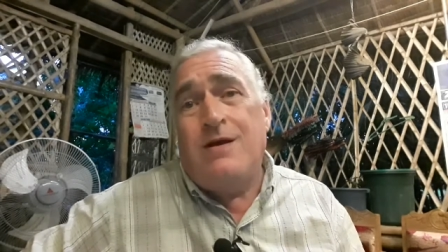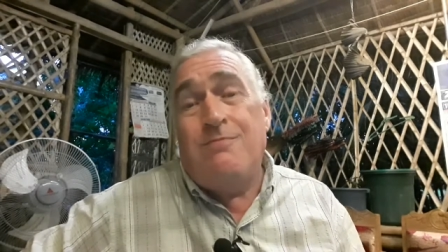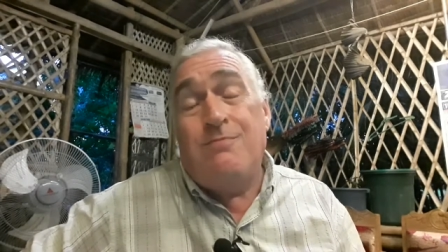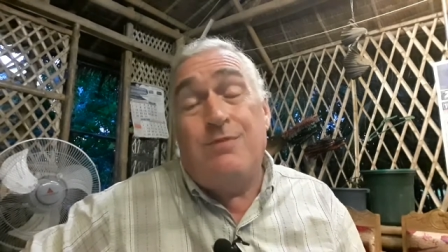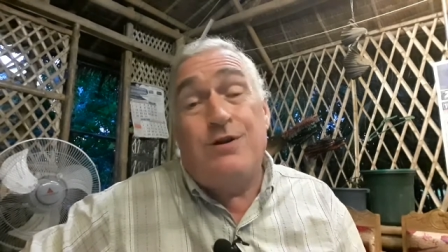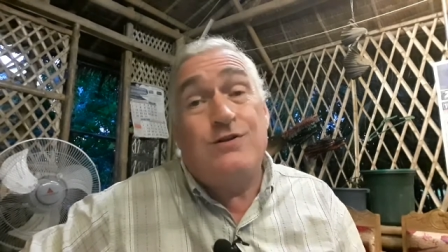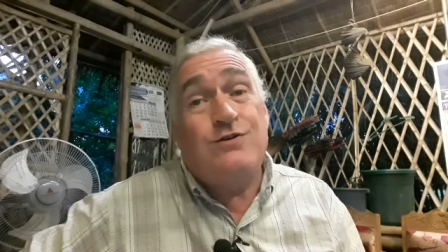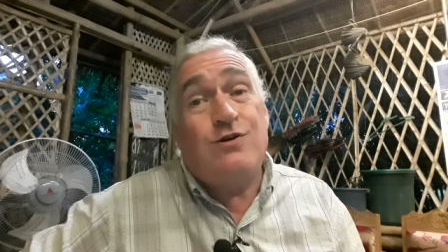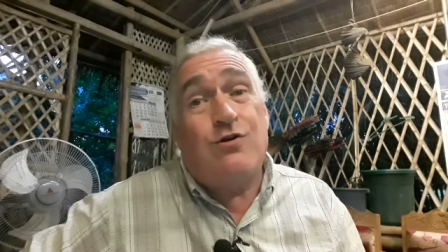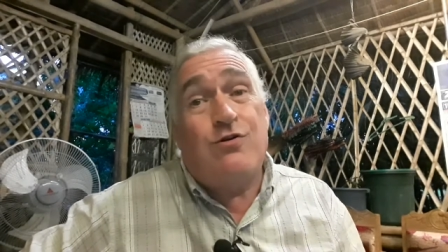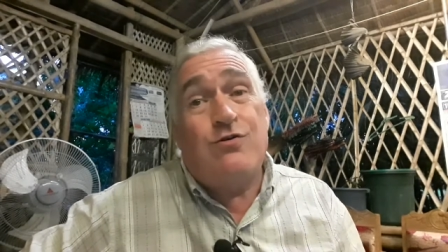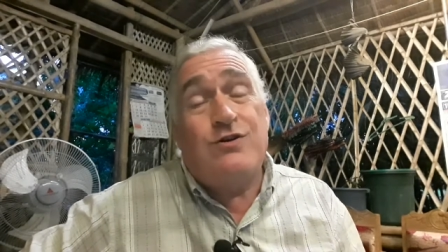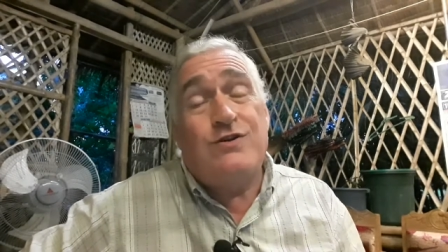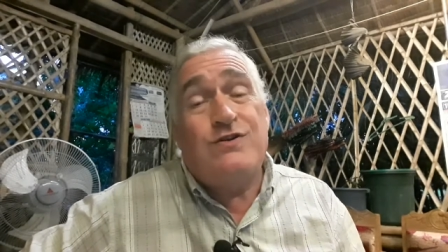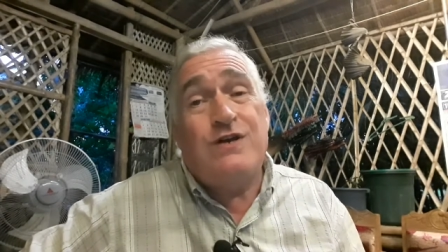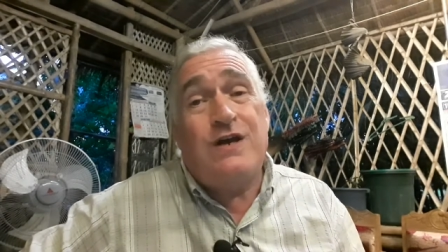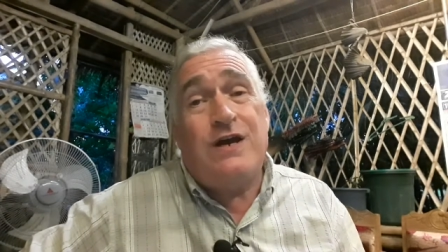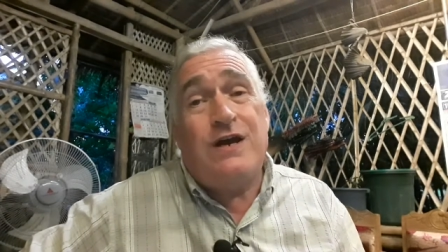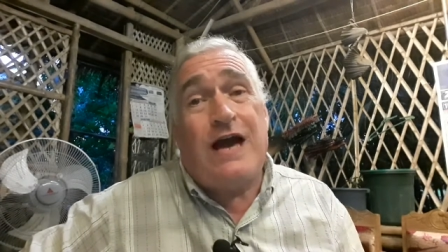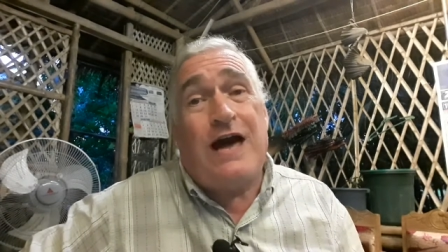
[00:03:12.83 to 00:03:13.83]
But it's hard to
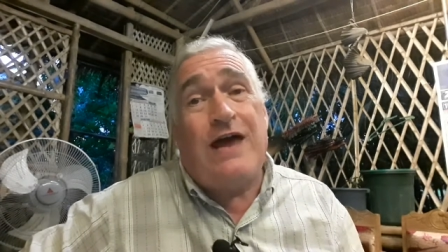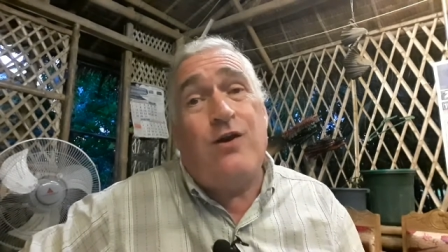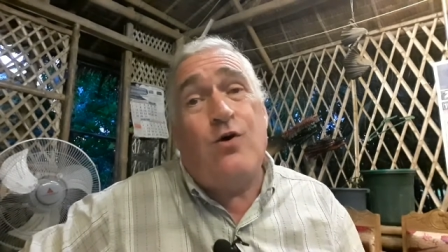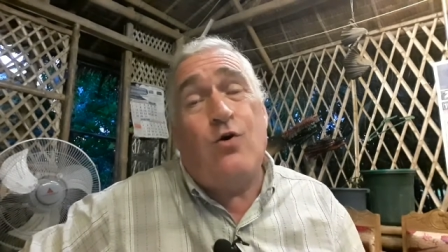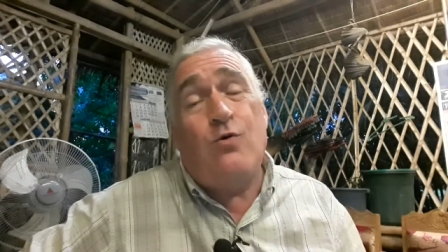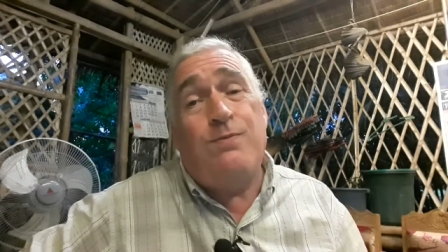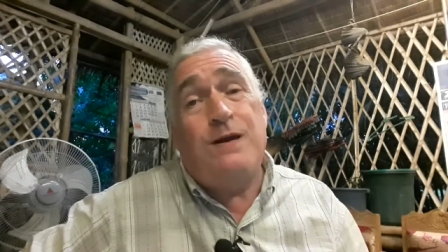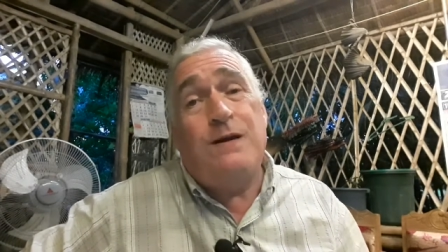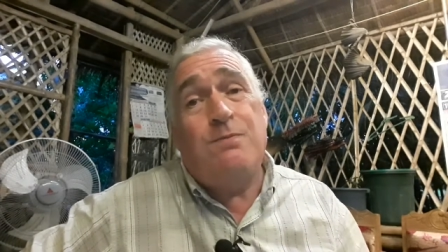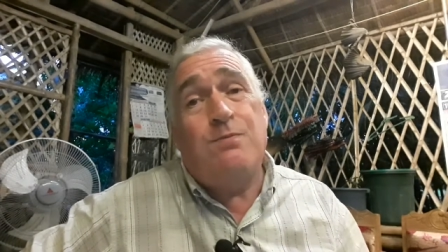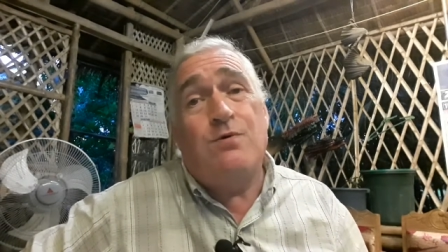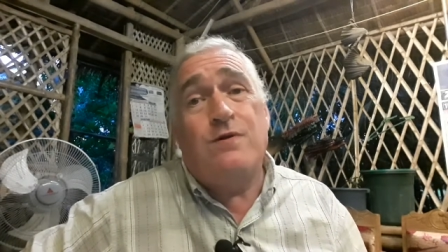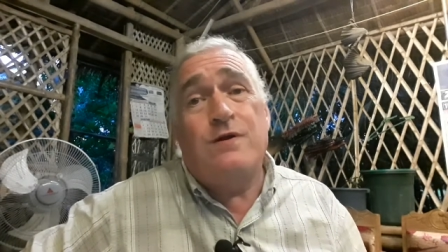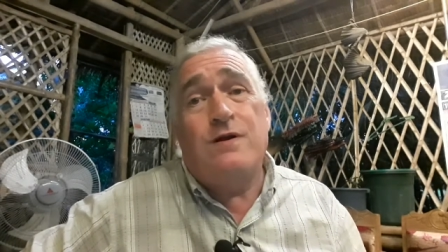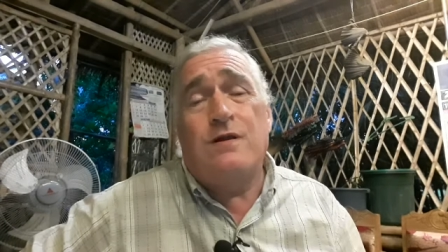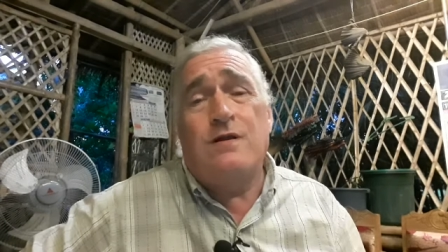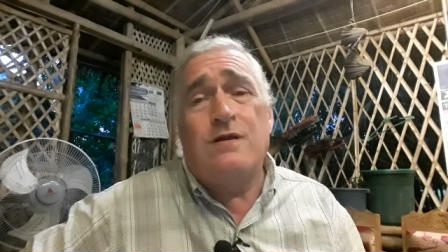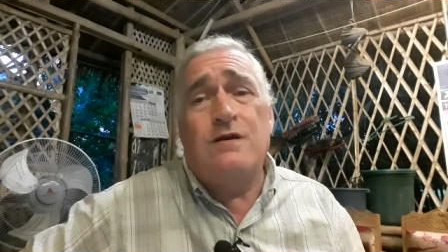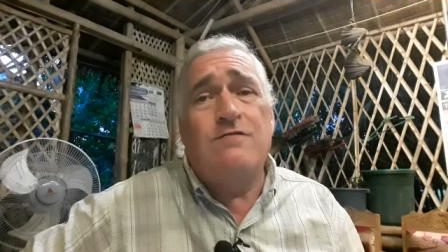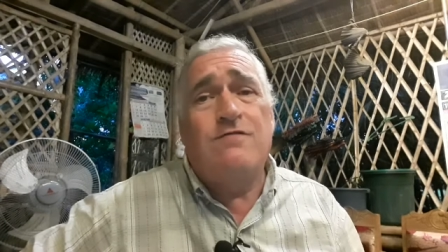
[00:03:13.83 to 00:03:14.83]
say. I know people
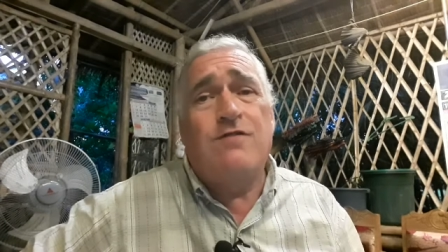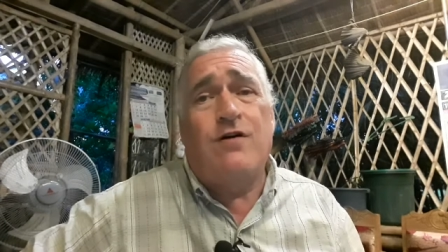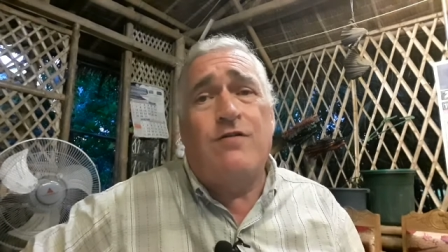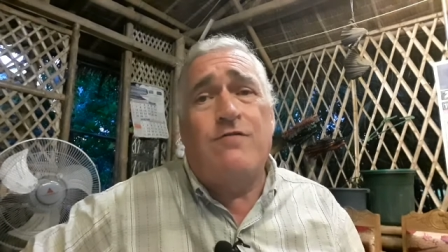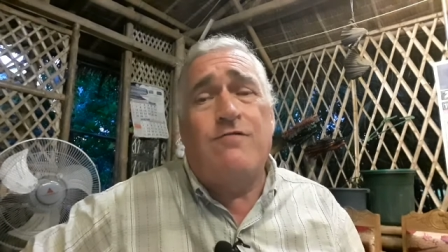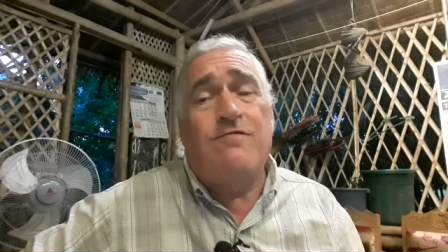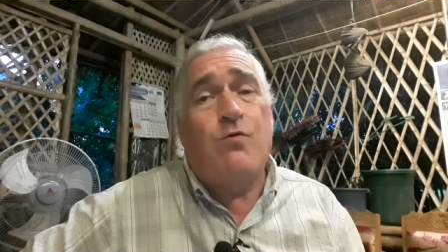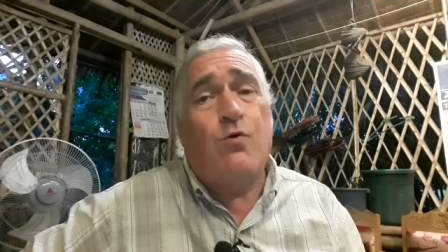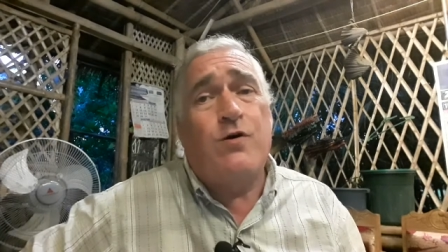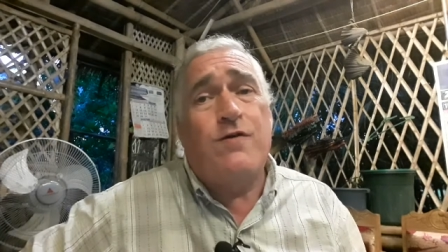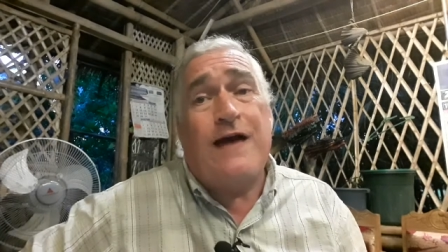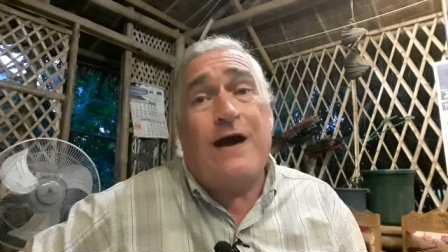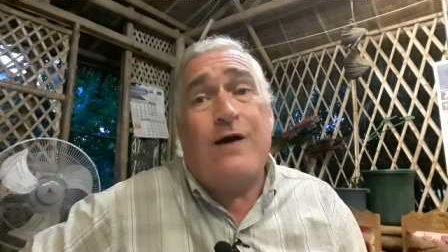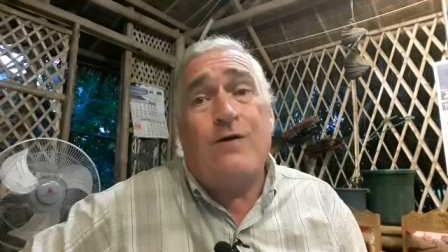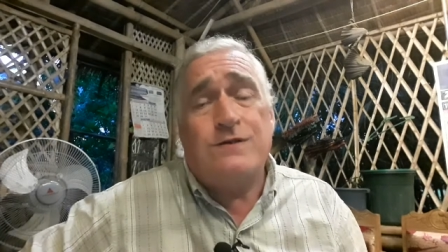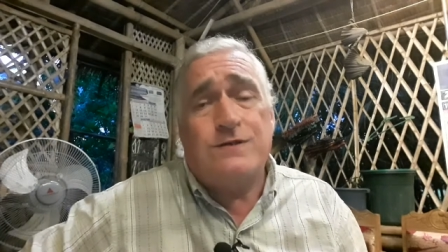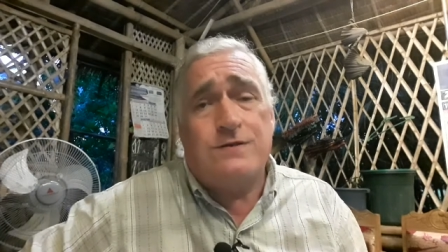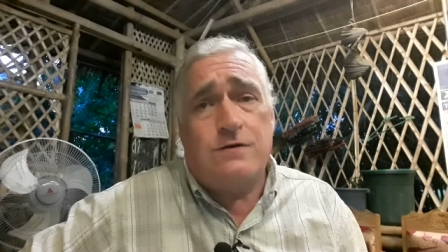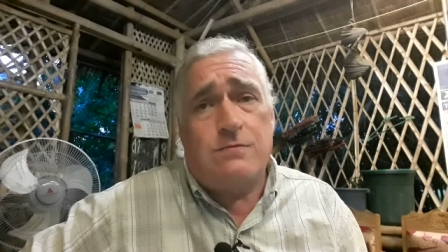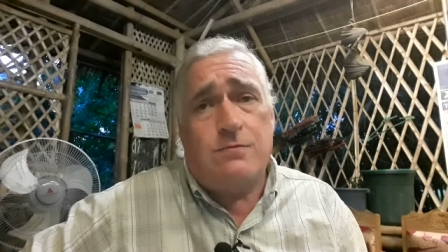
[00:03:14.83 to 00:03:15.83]
that live on
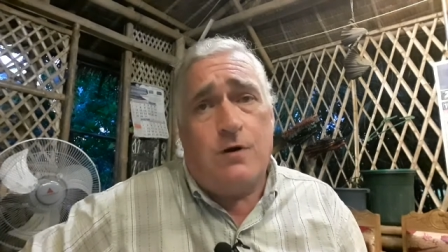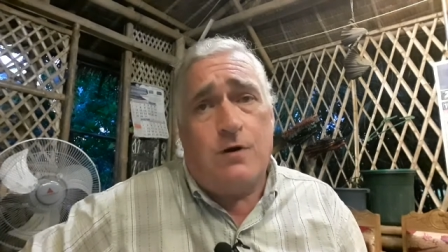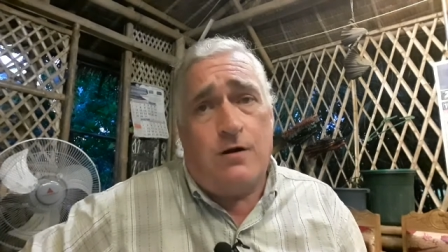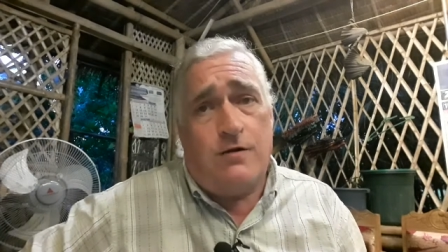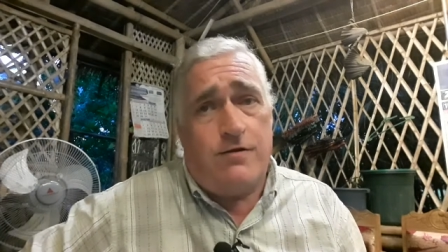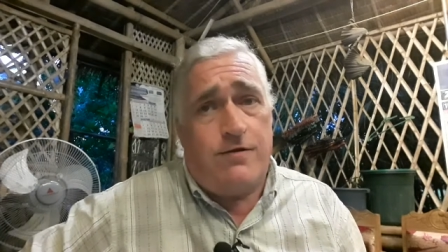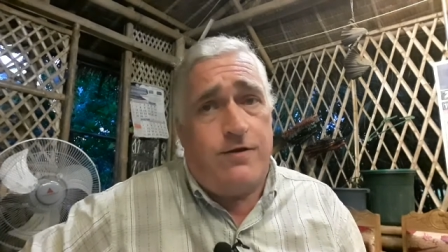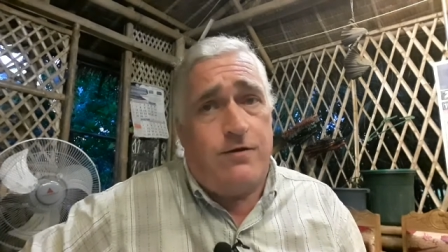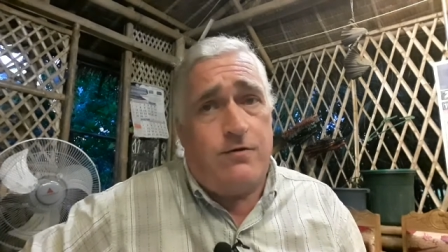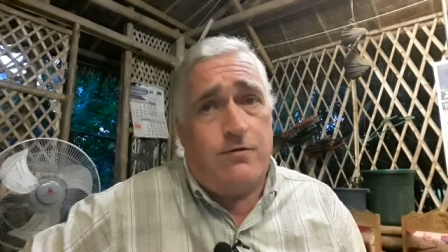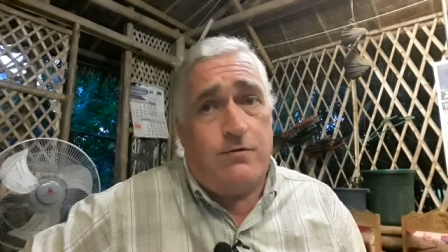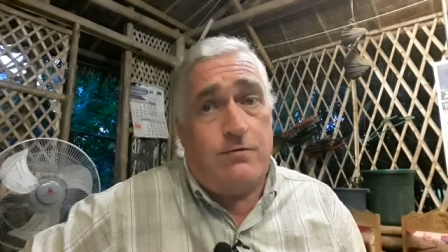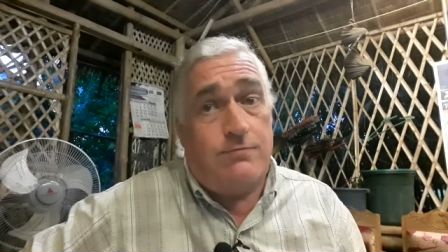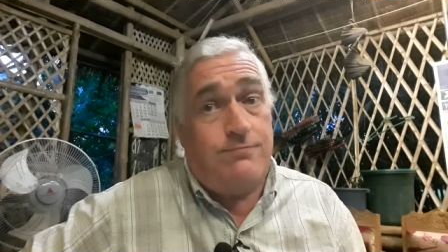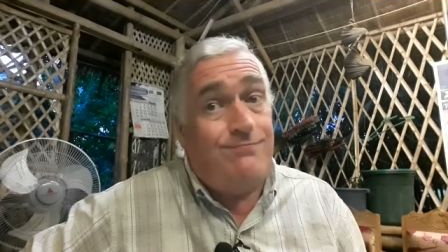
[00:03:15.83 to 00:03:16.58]
$4,000 a month here.